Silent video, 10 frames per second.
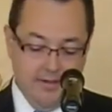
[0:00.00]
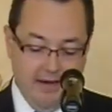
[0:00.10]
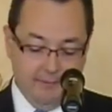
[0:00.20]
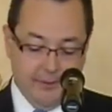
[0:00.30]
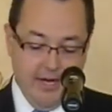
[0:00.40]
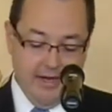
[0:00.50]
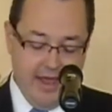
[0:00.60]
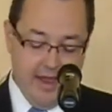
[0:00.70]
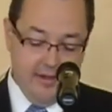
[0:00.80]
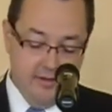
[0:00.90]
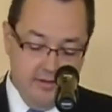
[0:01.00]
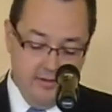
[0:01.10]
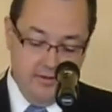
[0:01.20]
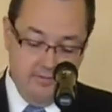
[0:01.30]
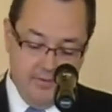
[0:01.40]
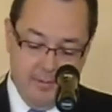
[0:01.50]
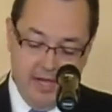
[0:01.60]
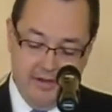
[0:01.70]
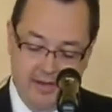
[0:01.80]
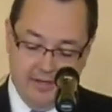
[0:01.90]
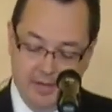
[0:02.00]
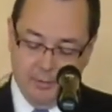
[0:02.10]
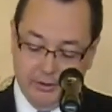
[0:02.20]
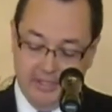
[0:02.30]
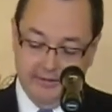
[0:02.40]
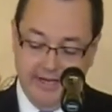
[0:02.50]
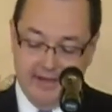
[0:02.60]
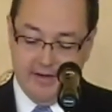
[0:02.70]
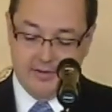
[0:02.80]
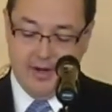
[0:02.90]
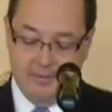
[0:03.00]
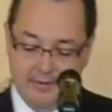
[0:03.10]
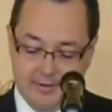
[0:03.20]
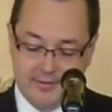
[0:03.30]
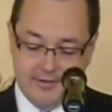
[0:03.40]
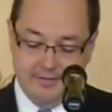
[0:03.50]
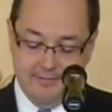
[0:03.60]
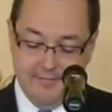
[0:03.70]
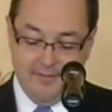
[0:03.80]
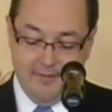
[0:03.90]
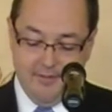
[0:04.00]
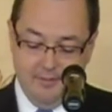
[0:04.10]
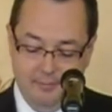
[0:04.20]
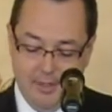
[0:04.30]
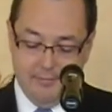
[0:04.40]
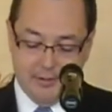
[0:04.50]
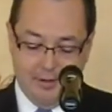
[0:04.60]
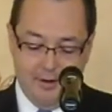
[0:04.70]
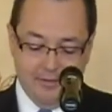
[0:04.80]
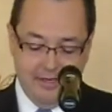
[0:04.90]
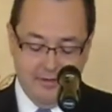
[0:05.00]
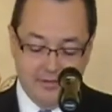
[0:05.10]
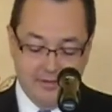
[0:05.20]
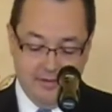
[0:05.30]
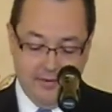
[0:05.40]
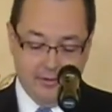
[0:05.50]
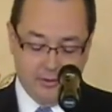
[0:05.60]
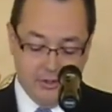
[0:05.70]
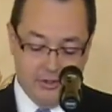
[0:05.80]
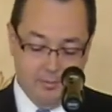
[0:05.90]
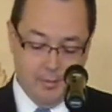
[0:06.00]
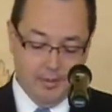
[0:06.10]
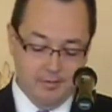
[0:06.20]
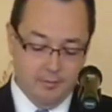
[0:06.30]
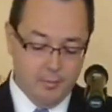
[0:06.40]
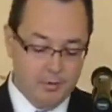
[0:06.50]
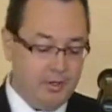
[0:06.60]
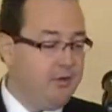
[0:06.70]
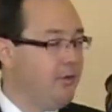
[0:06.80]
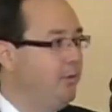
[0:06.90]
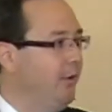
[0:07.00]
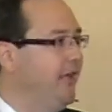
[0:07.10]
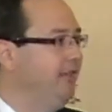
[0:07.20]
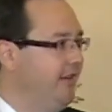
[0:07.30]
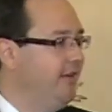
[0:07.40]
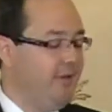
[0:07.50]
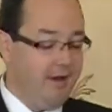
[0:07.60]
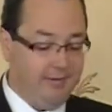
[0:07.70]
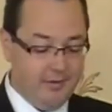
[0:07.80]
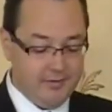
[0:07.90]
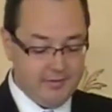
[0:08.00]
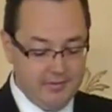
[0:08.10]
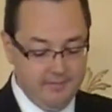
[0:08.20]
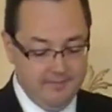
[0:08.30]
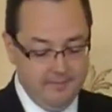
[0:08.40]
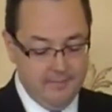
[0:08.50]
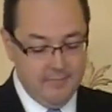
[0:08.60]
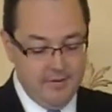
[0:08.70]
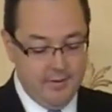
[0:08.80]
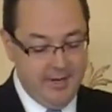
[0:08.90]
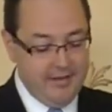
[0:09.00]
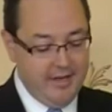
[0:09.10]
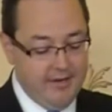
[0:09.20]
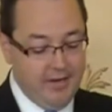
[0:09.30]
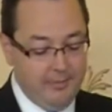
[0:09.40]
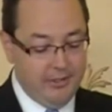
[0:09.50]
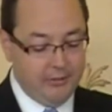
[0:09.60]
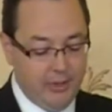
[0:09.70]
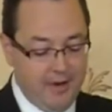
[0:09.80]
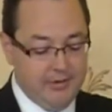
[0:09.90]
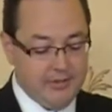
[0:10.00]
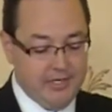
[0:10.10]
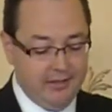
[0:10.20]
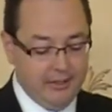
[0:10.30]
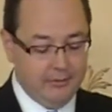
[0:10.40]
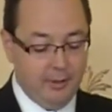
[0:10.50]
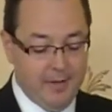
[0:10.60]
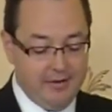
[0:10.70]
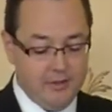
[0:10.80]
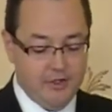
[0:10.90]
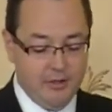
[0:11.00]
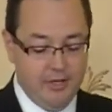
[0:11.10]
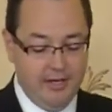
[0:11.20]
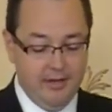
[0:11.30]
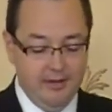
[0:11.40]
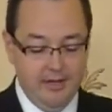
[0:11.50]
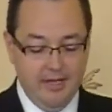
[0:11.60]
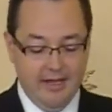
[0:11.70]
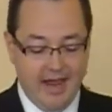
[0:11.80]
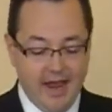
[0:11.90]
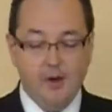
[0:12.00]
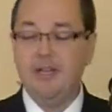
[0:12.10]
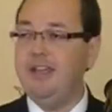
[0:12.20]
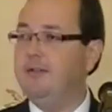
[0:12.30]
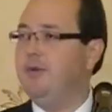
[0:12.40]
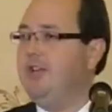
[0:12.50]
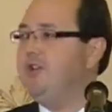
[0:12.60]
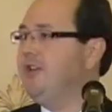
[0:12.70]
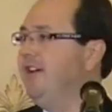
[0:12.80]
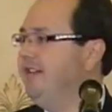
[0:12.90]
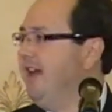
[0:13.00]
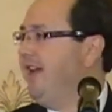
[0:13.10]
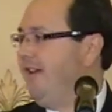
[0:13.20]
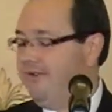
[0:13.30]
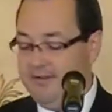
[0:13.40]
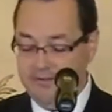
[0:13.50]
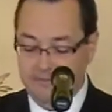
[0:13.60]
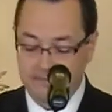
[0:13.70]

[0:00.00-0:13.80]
That Friday, the man ended up working late at his office. One of his colleagues, a devout Christian woman, was also working late at the office. The man ended up in her office telling her about his journey and how he had reached a dead end.